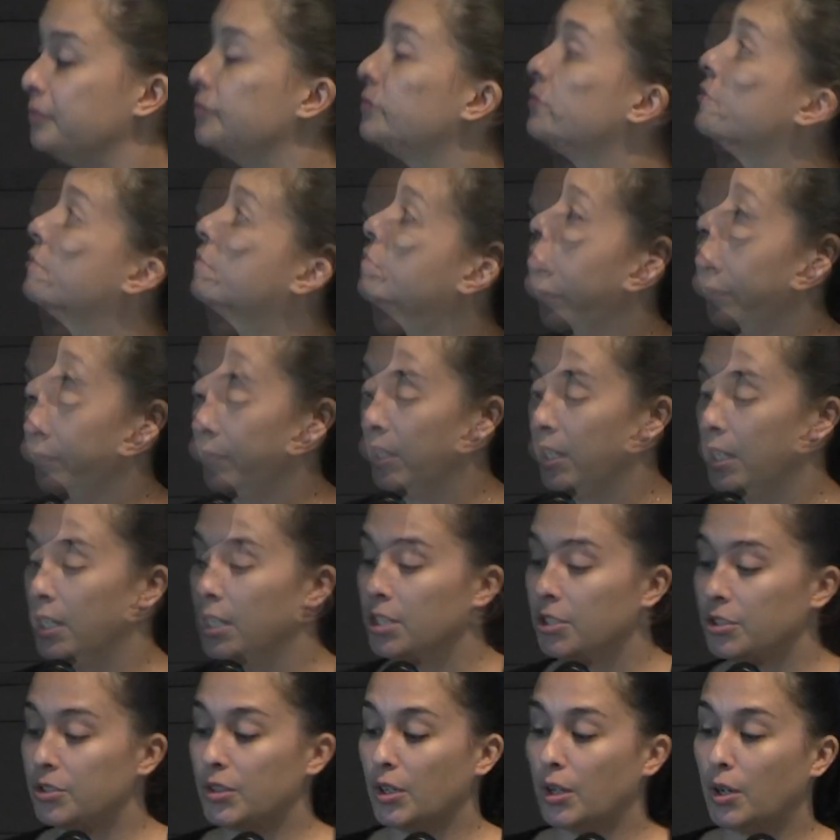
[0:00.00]
Okay.
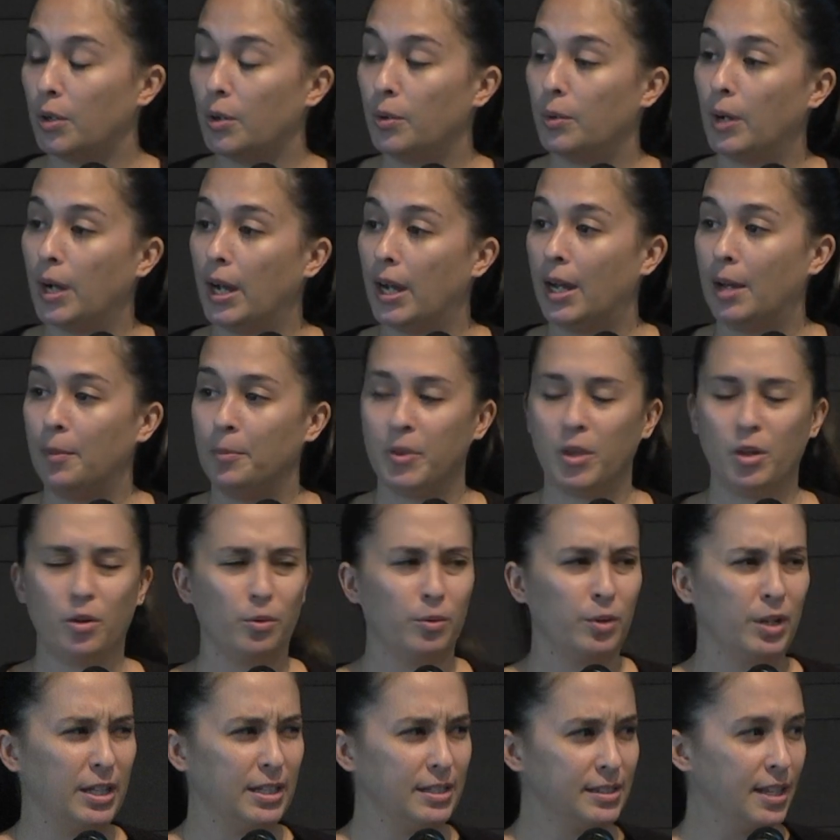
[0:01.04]
So there
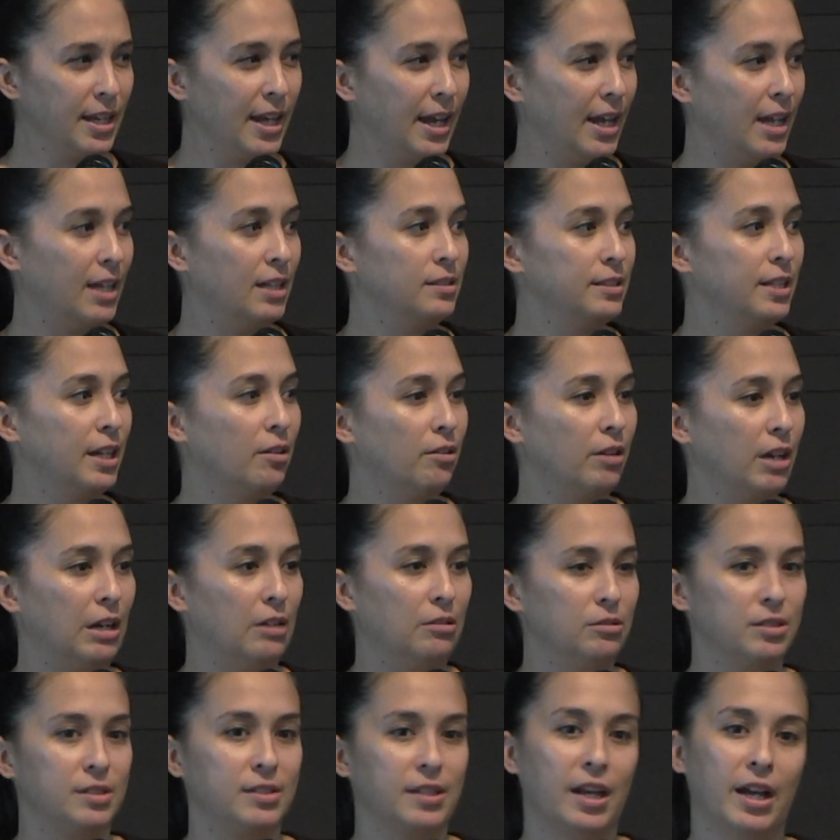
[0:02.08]
is a handout
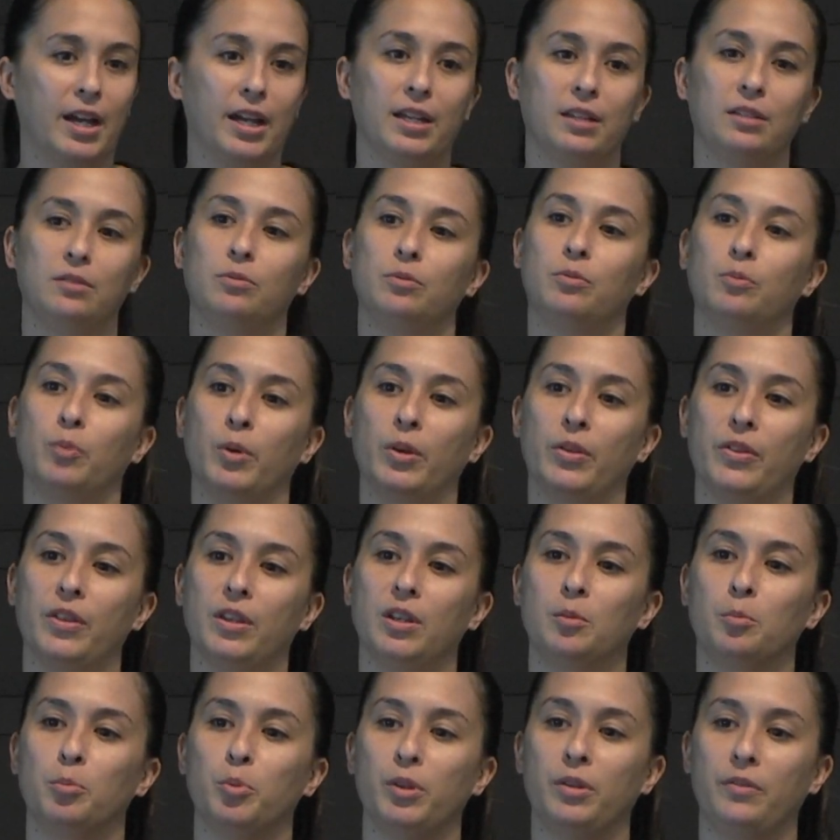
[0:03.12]
outside with
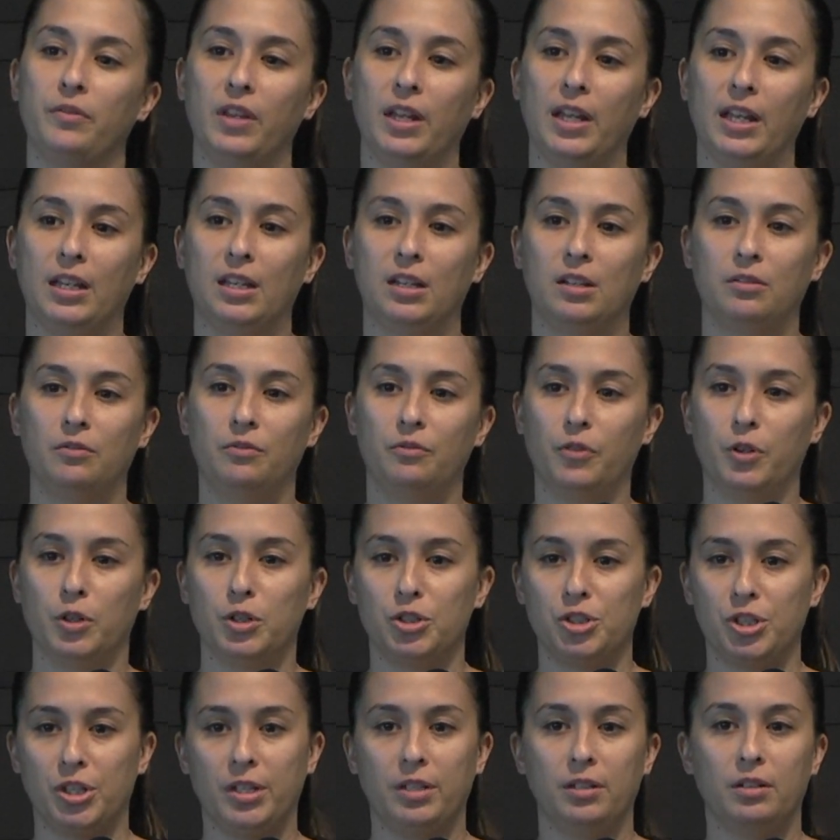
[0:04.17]
an abbreviated
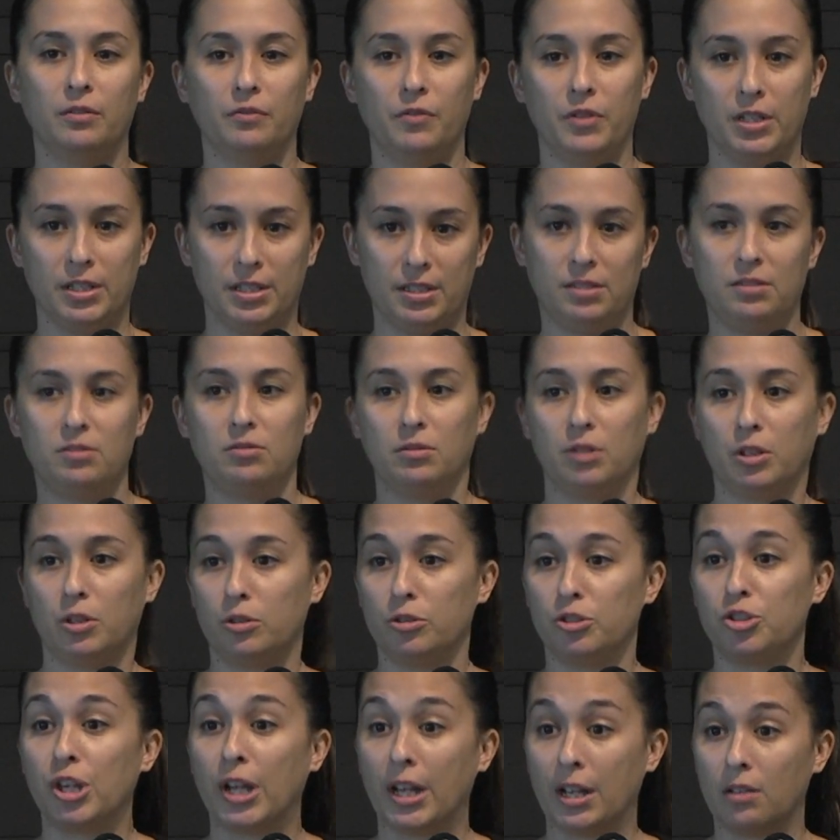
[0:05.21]
version of this
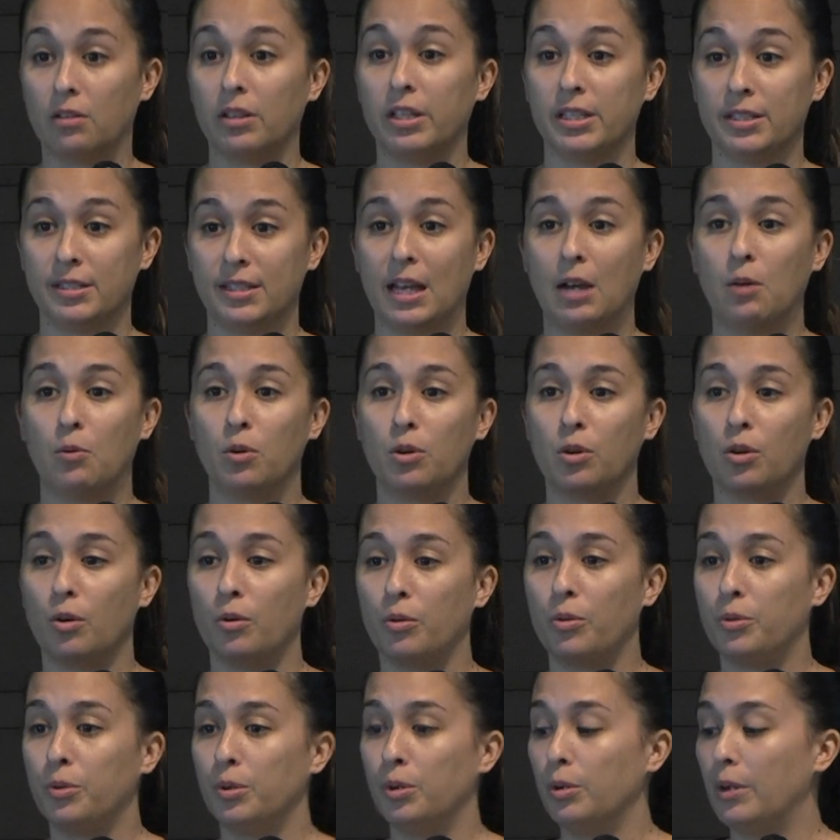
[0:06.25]
little checklist that we'll go
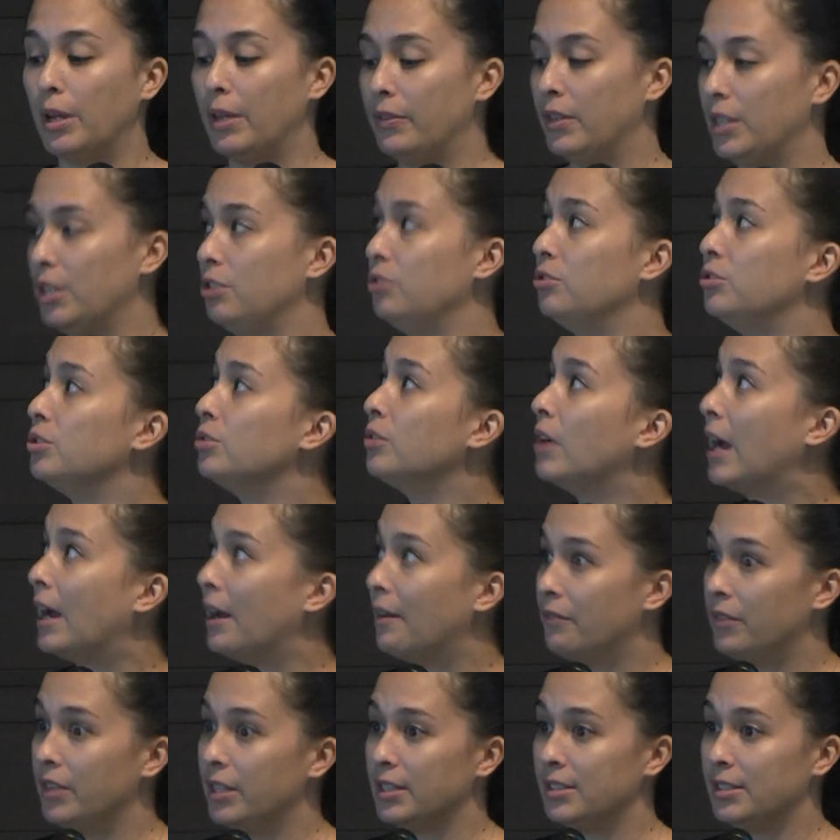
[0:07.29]
through, and then you do
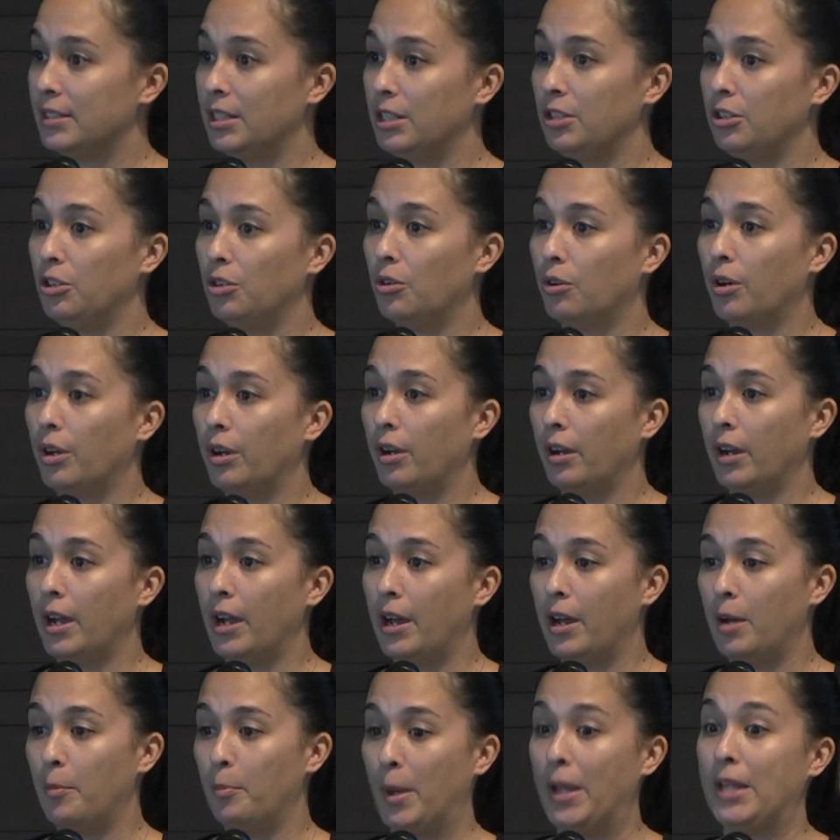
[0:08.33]
have this in
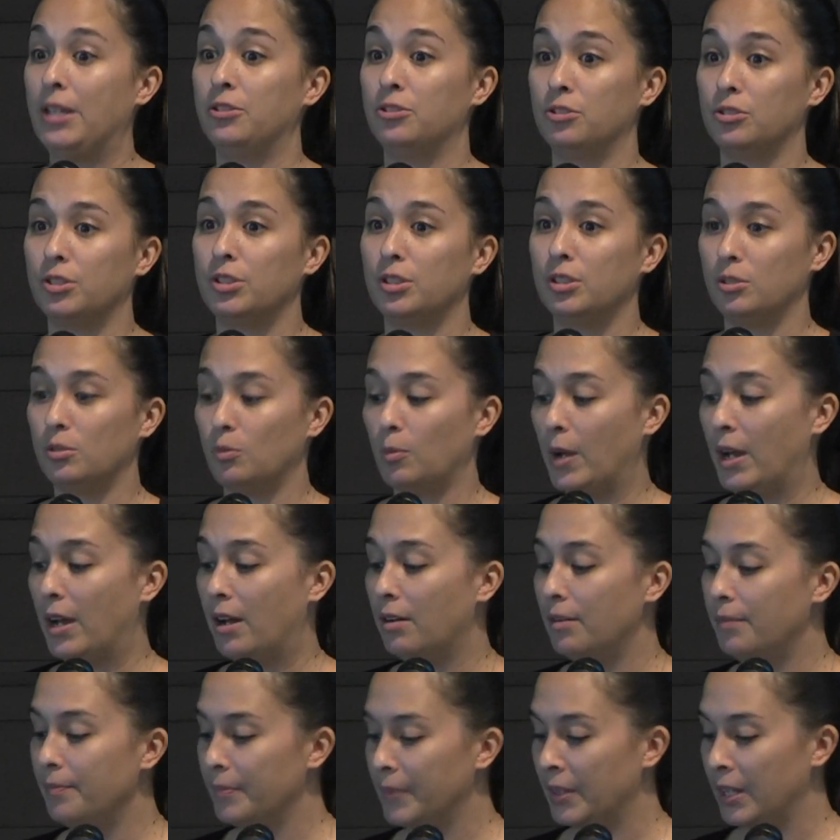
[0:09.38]
your binders as
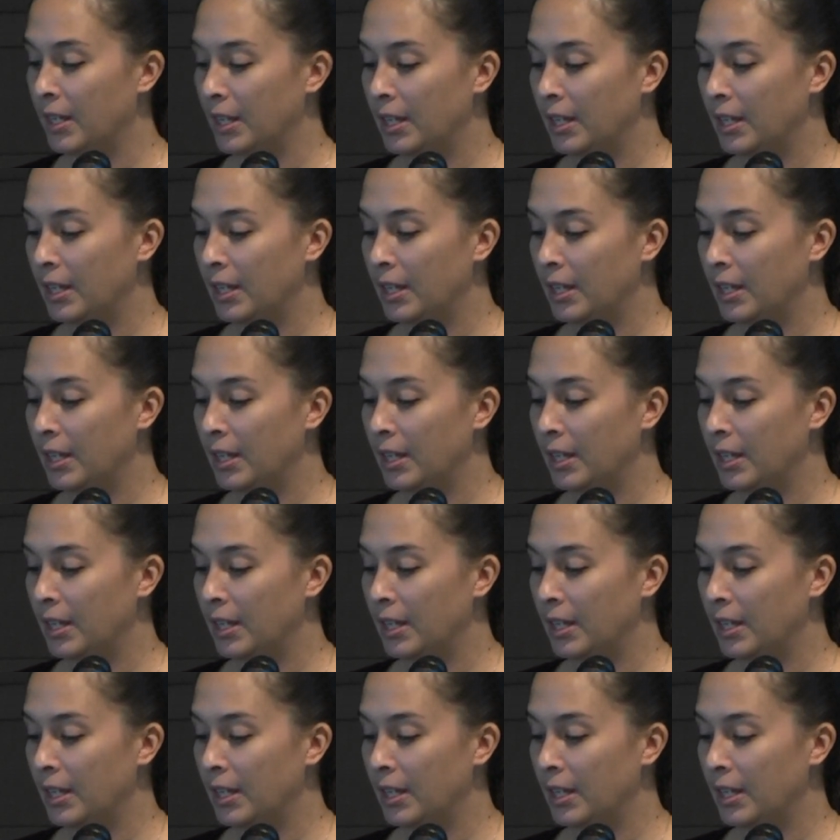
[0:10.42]
well.